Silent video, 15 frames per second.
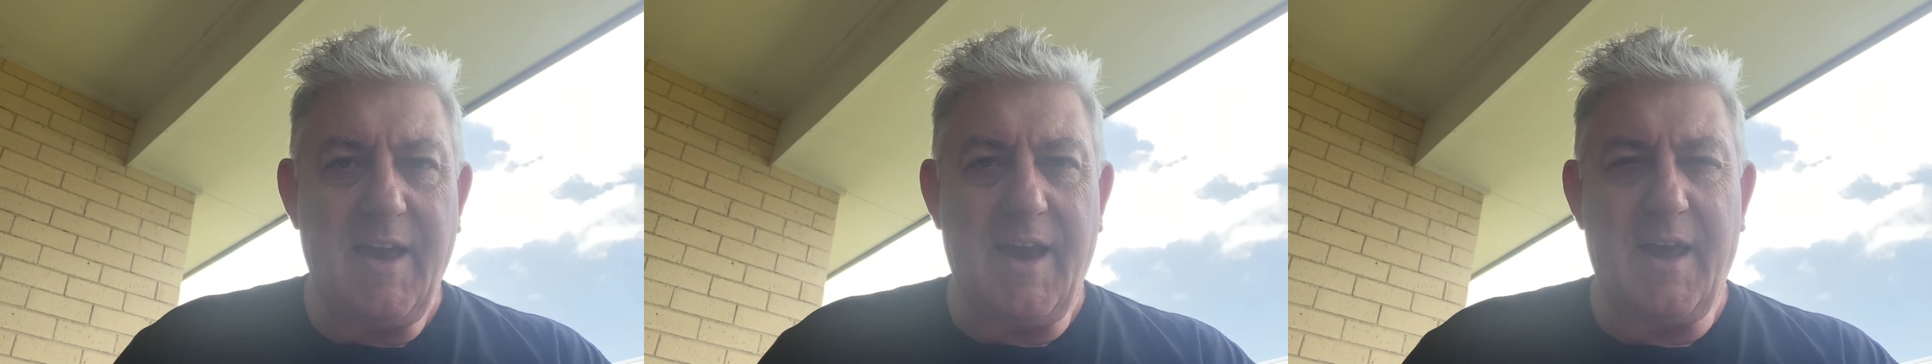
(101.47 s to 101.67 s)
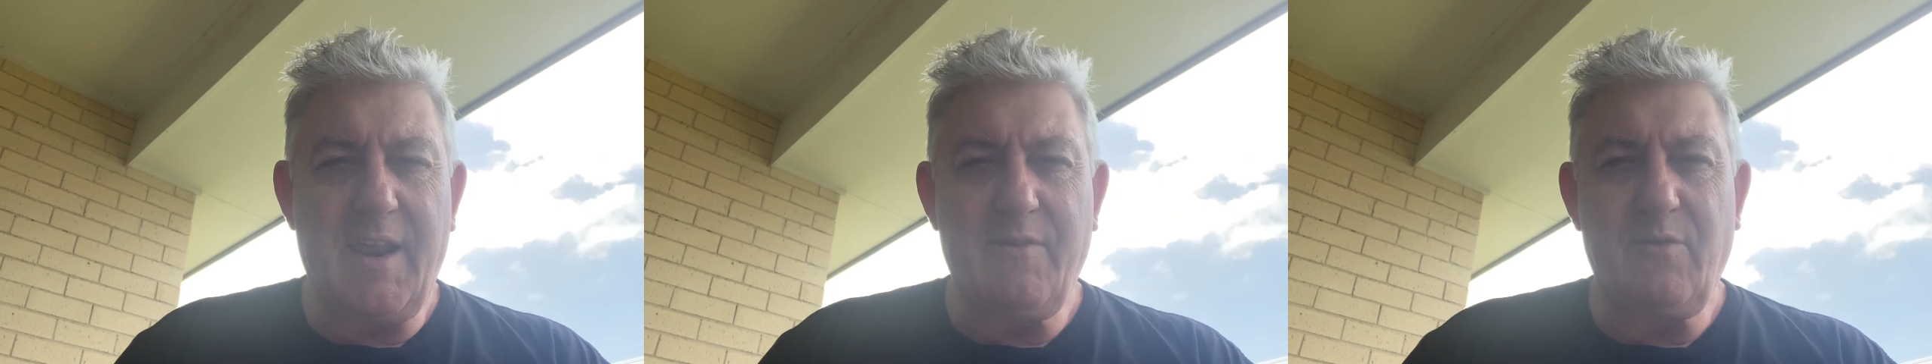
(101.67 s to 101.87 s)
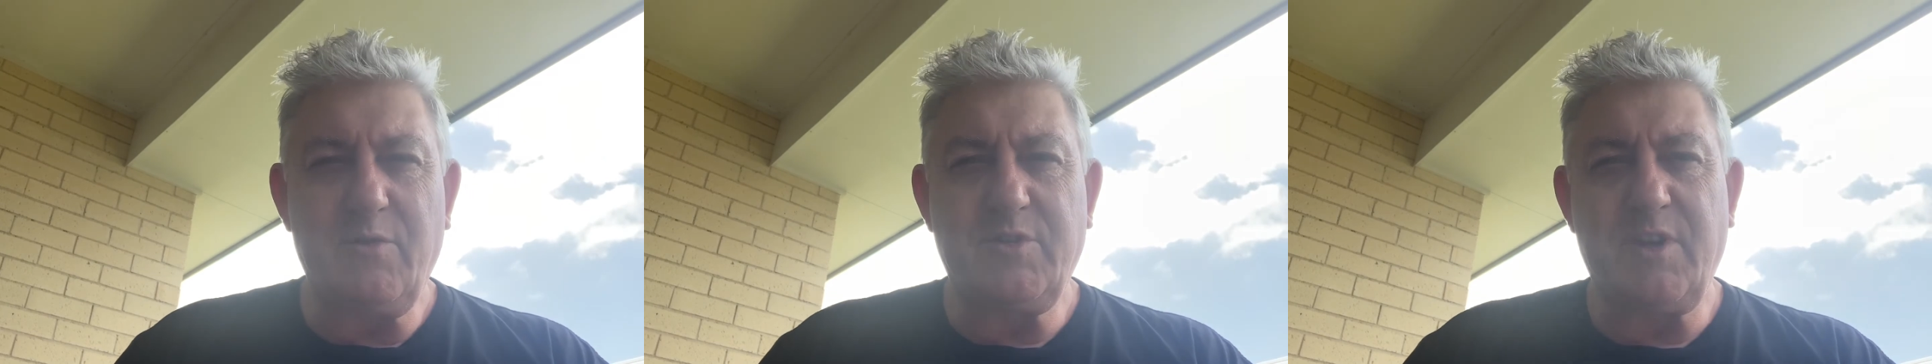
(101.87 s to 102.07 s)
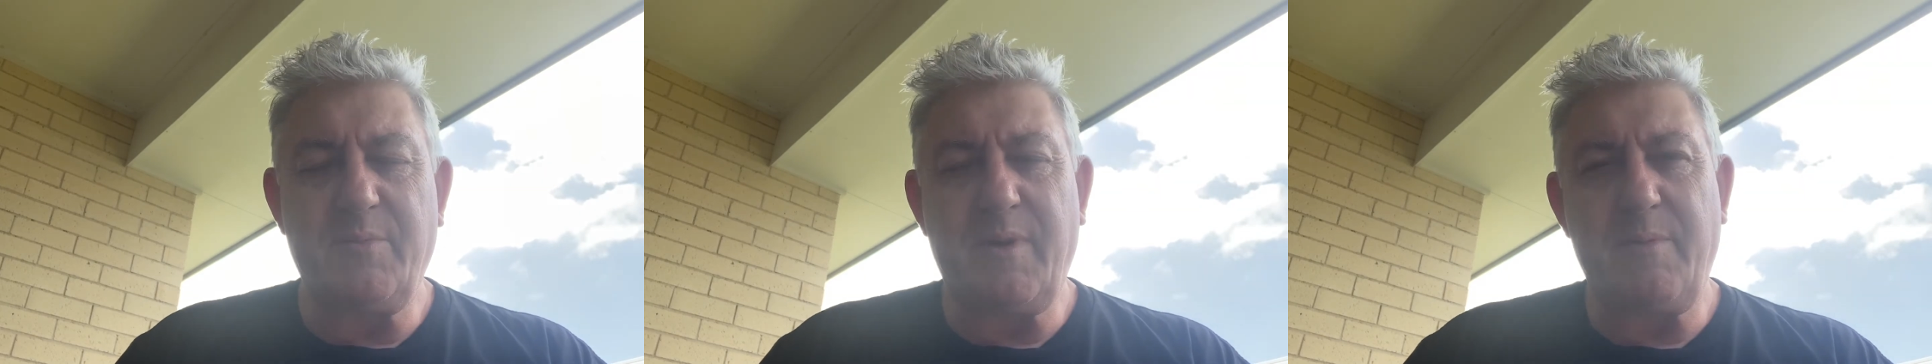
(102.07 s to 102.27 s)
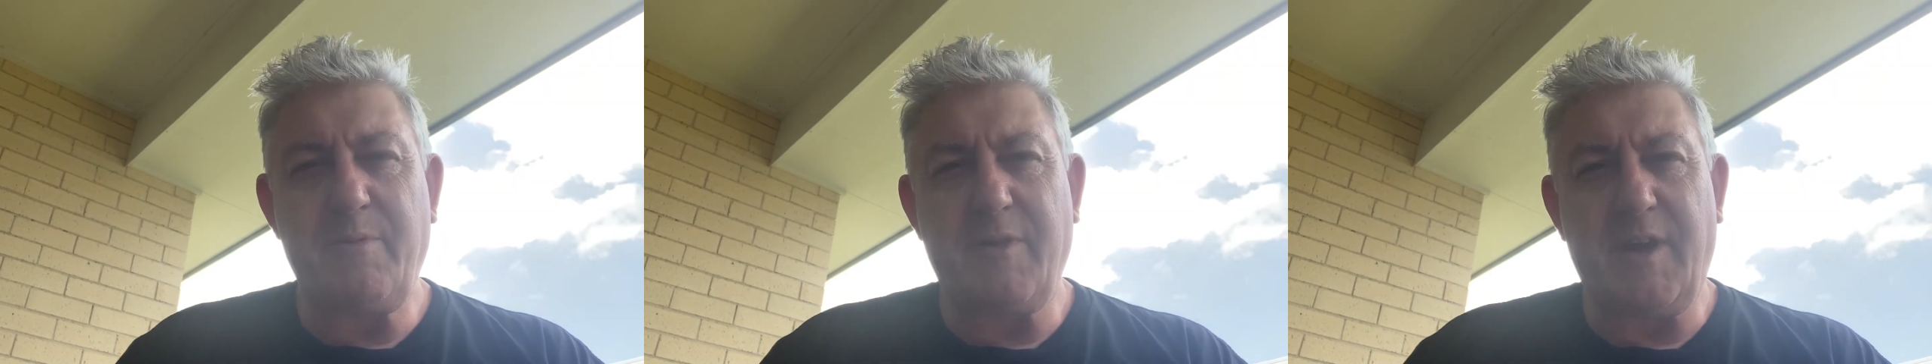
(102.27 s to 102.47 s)
And I've also
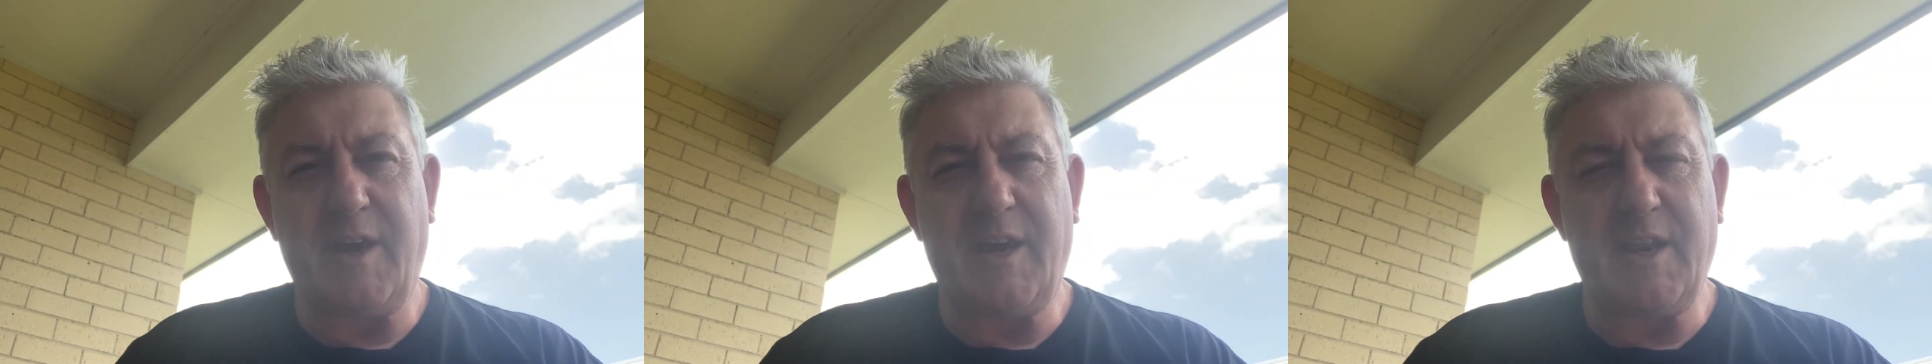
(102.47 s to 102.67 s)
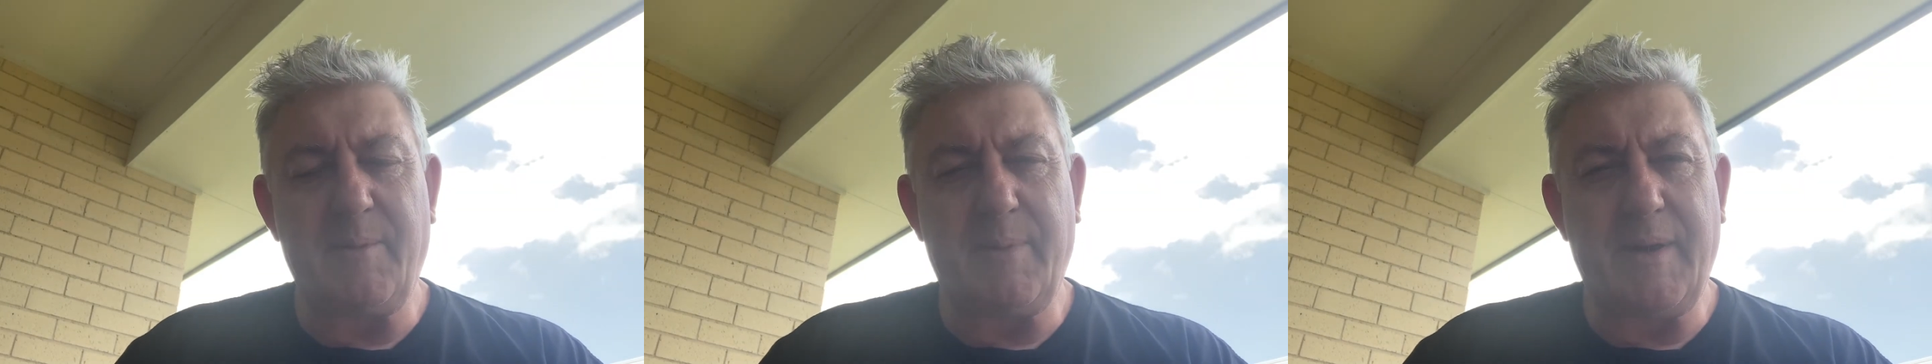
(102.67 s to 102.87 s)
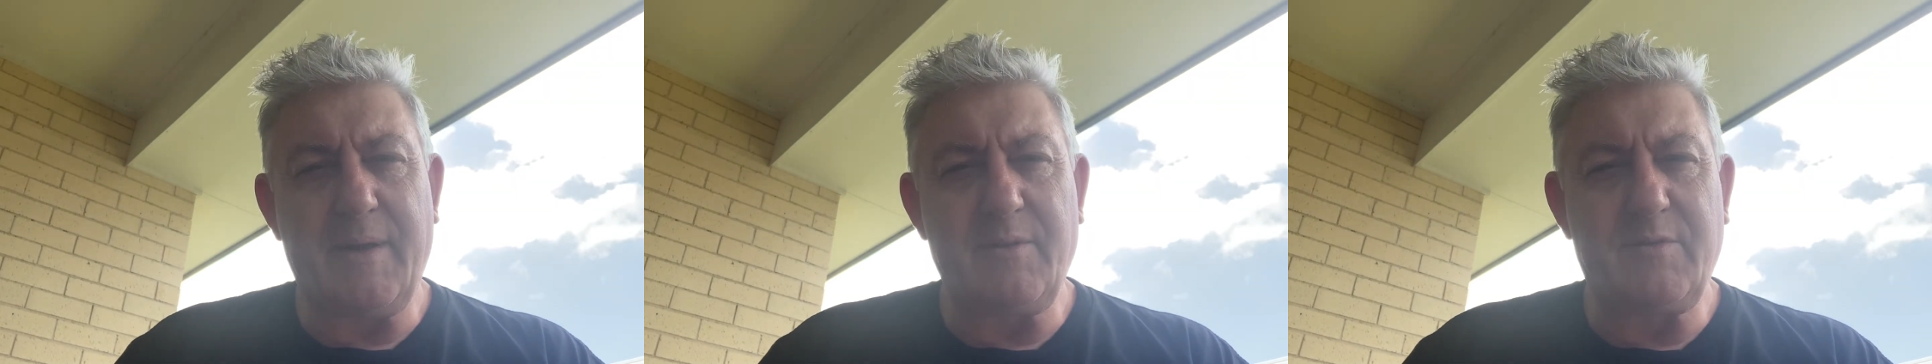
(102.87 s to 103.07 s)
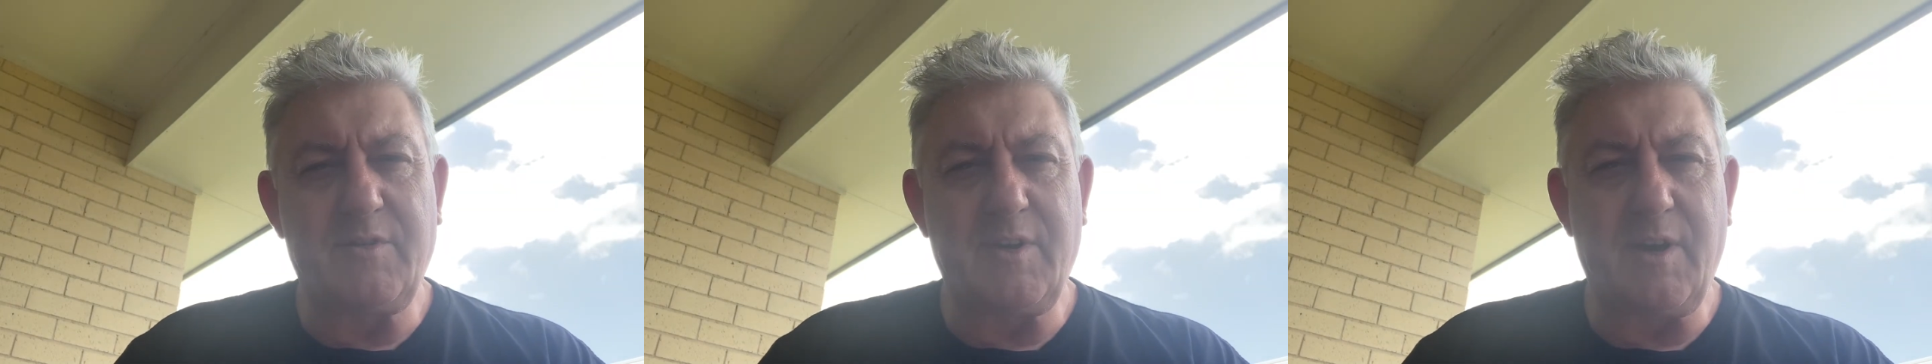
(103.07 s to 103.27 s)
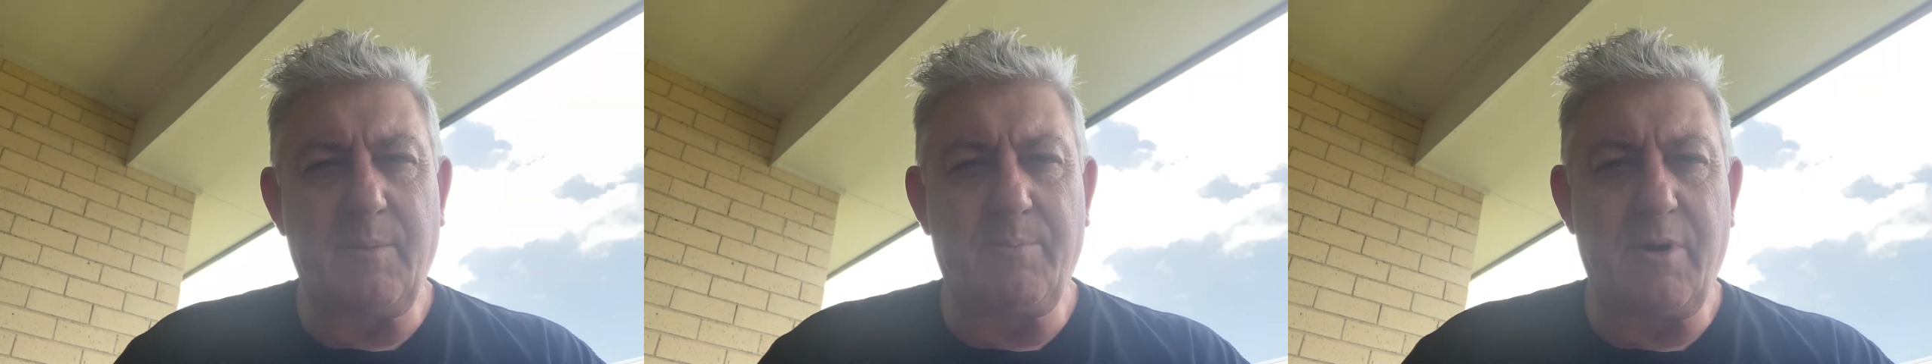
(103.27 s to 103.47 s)
been thinking about
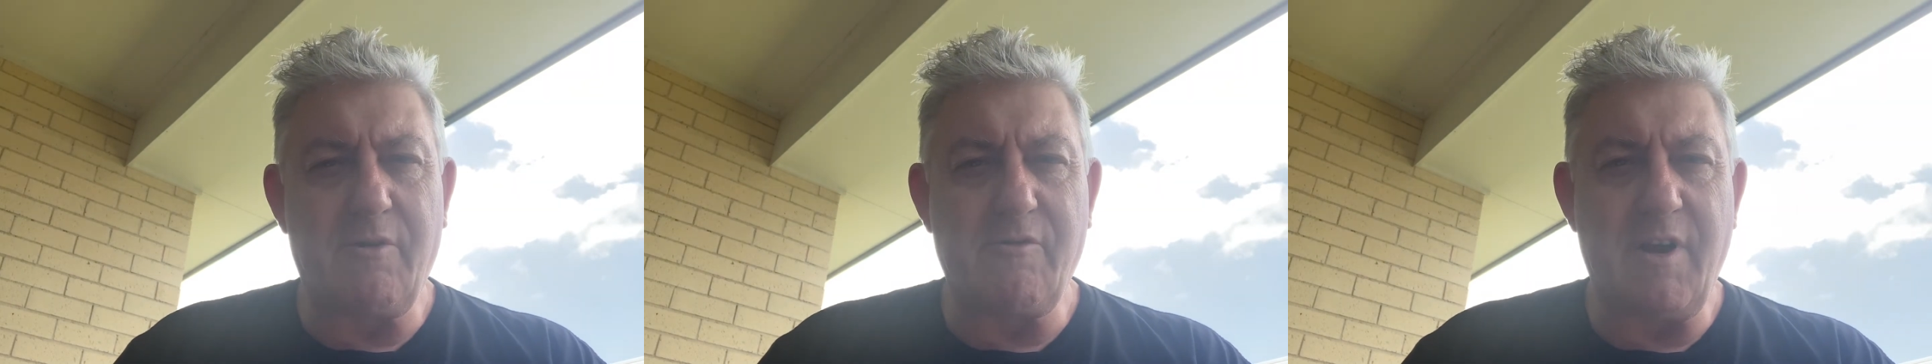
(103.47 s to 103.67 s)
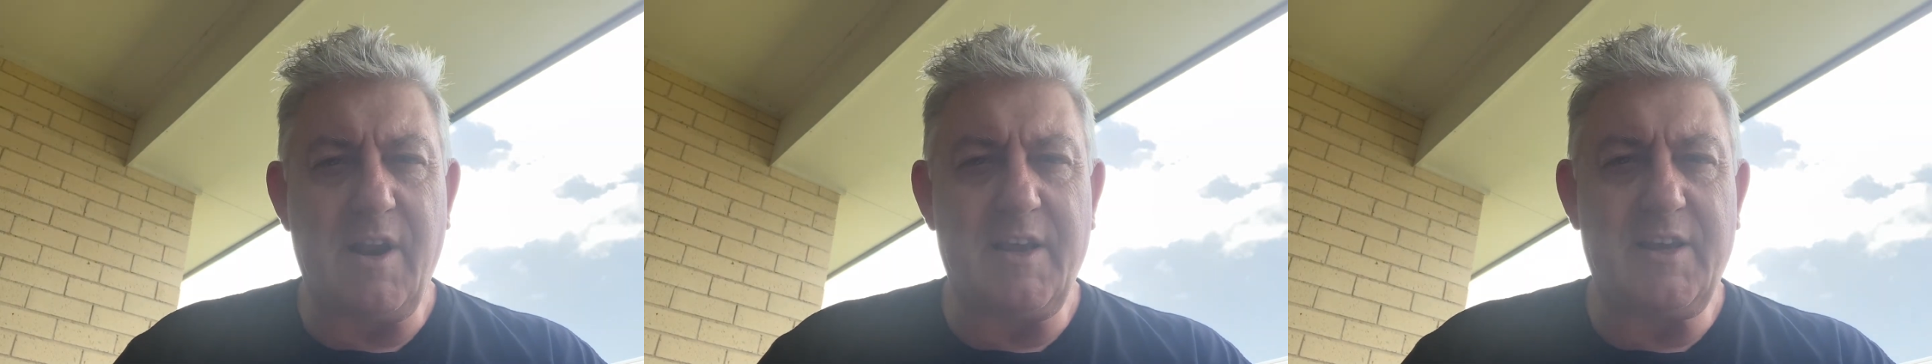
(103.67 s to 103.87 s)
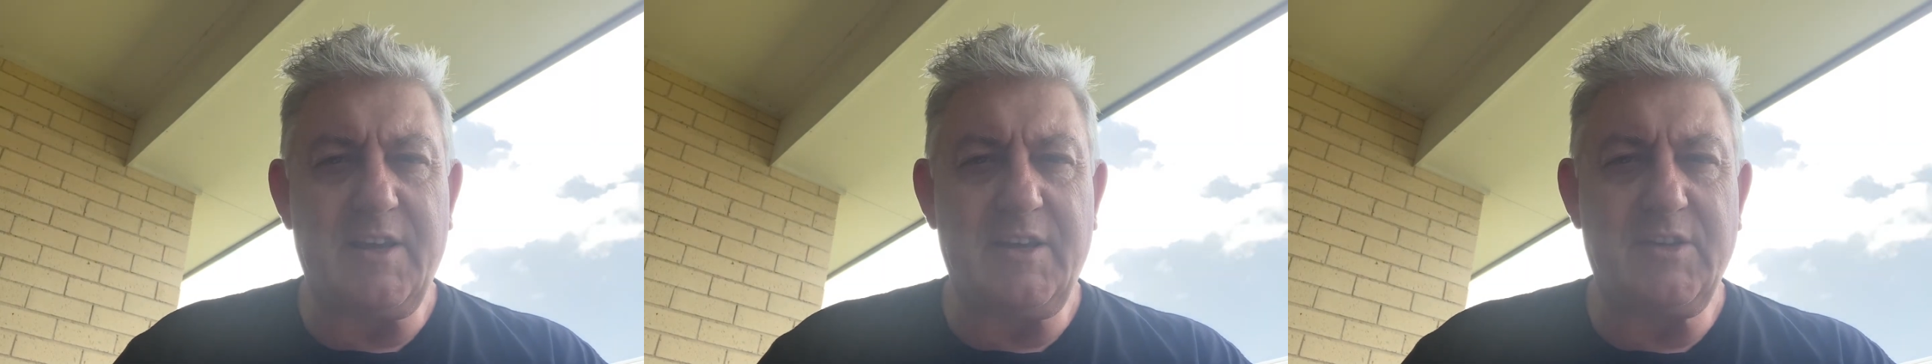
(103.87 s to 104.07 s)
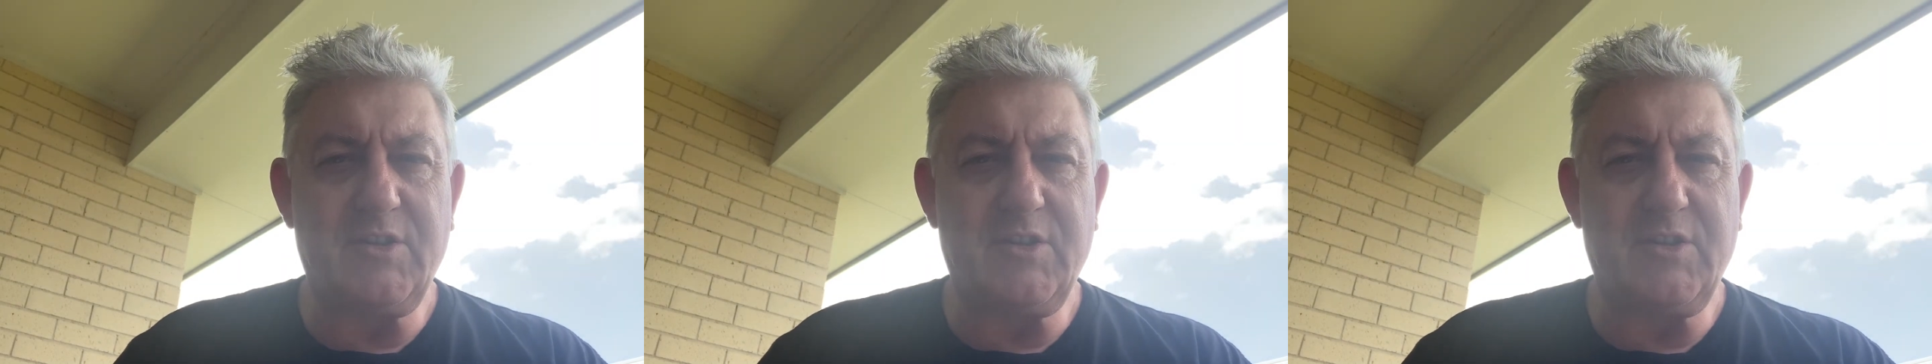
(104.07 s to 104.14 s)
Pirelli